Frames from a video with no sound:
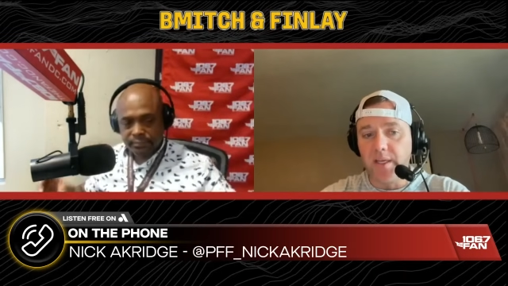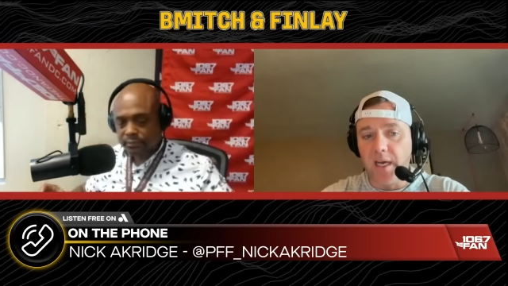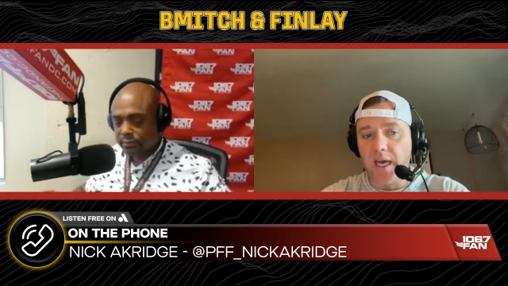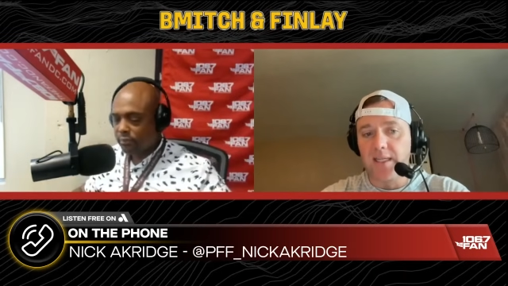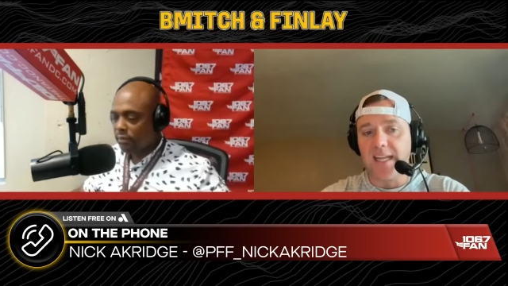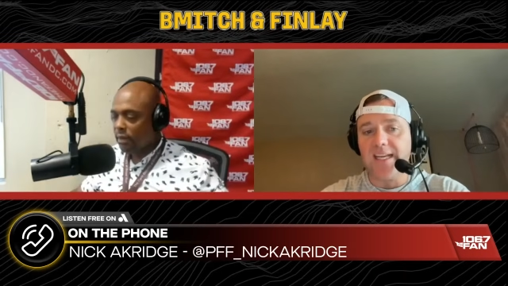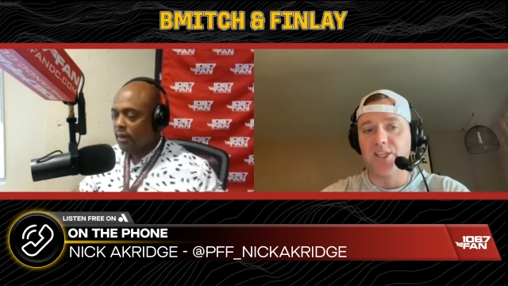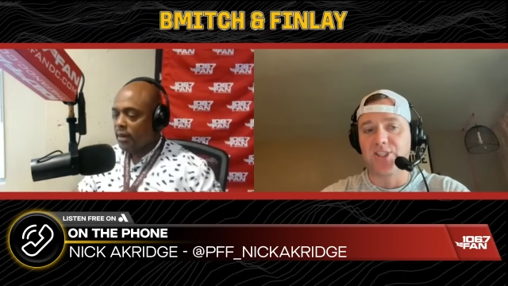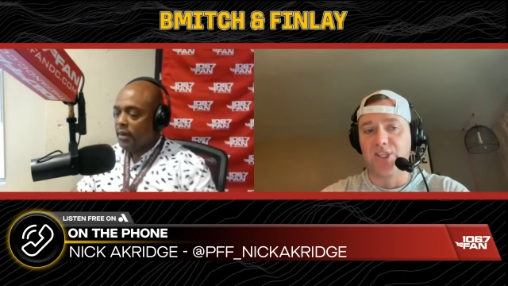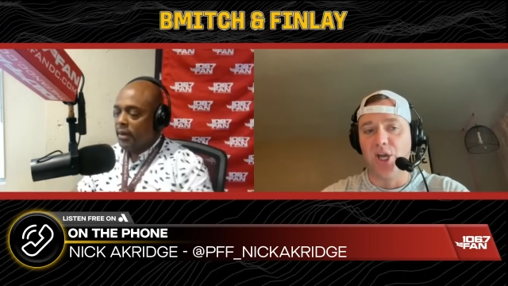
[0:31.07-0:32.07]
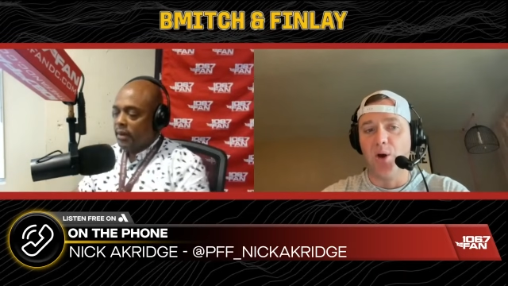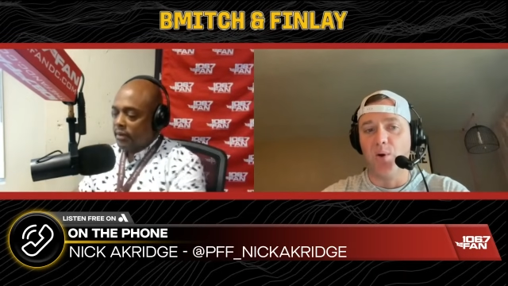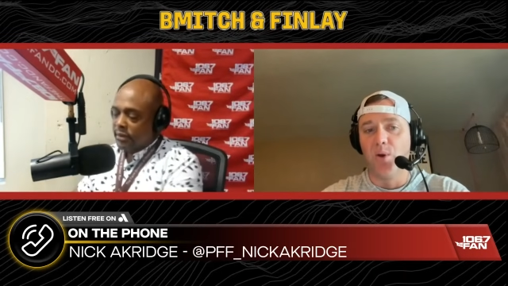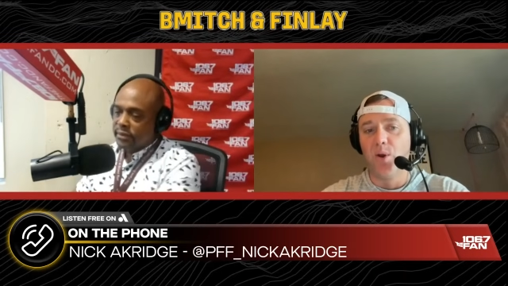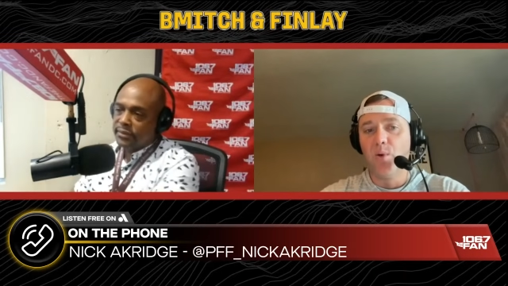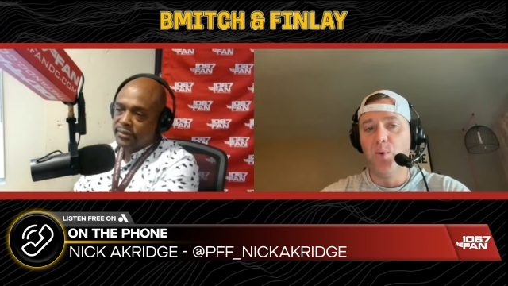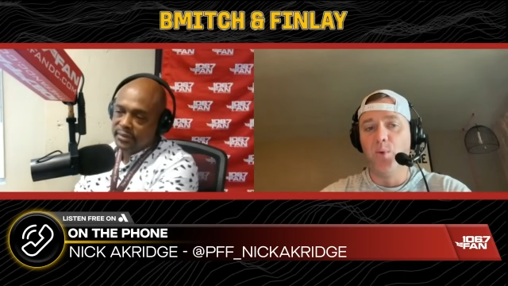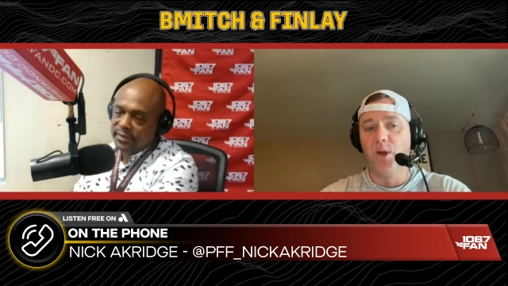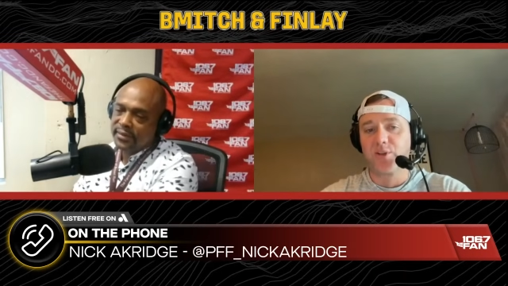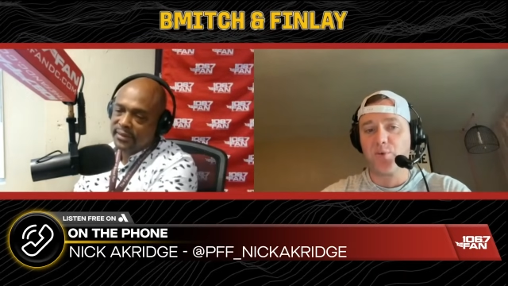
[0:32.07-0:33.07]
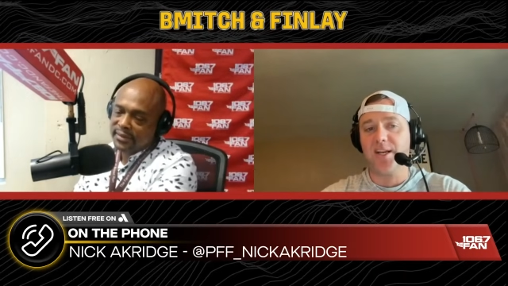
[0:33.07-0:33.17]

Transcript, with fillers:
Speaker 1: been uh, letting us know well, what